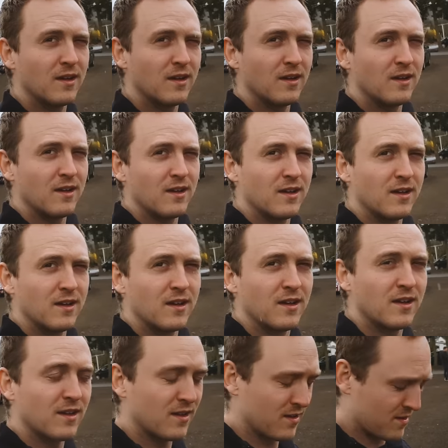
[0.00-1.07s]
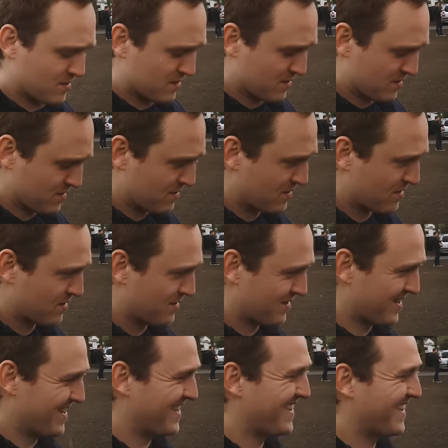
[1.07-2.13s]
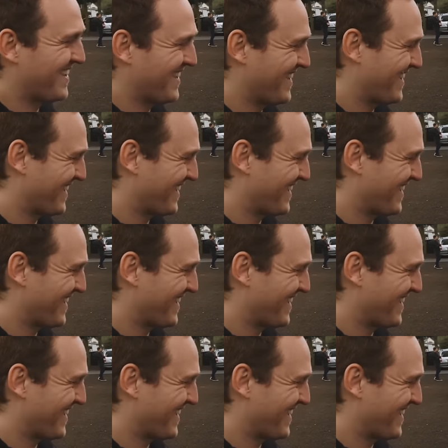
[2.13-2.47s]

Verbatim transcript: Take a picture of the mileage gauge as well,